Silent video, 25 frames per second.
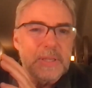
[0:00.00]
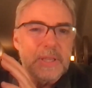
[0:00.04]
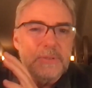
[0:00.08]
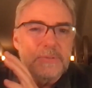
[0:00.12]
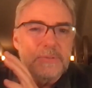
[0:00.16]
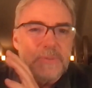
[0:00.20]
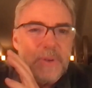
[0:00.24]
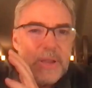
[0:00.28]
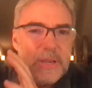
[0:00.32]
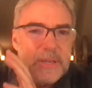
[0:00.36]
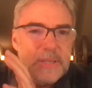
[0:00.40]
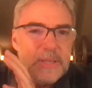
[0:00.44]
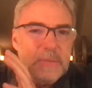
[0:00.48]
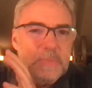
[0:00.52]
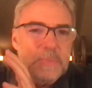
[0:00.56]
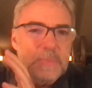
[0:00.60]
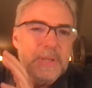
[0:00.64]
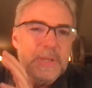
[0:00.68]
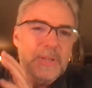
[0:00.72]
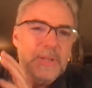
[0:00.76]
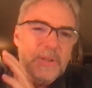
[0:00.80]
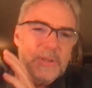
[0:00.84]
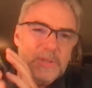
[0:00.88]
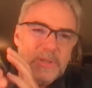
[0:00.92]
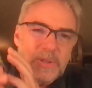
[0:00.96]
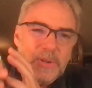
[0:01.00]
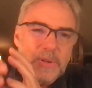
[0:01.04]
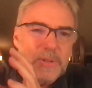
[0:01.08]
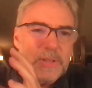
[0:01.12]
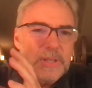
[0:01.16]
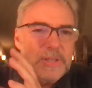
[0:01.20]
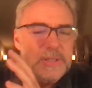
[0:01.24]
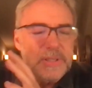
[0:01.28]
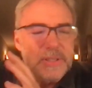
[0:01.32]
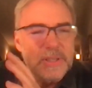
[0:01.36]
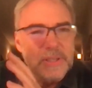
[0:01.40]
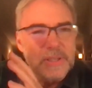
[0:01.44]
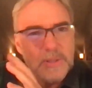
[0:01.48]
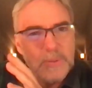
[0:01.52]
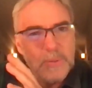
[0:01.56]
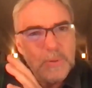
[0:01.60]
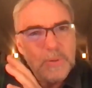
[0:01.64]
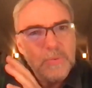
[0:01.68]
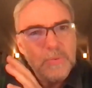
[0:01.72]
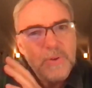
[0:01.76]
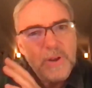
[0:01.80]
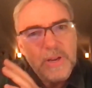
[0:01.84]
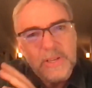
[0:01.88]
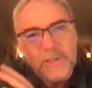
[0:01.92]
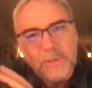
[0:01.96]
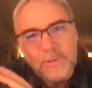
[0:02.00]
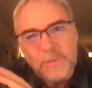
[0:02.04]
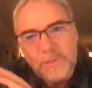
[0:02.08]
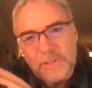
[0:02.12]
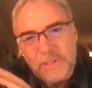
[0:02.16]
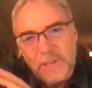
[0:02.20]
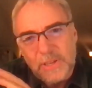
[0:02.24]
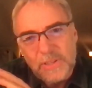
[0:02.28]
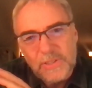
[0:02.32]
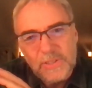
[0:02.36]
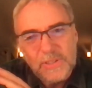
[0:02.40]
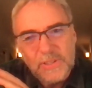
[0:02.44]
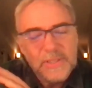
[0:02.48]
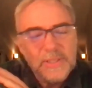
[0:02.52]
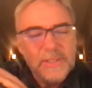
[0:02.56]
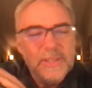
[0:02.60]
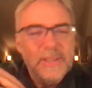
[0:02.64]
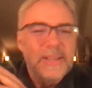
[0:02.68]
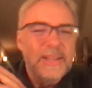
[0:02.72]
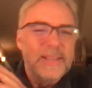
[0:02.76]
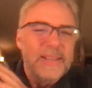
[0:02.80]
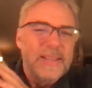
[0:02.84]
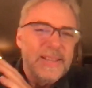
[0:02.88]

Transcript: they find it because they're listening to a radio station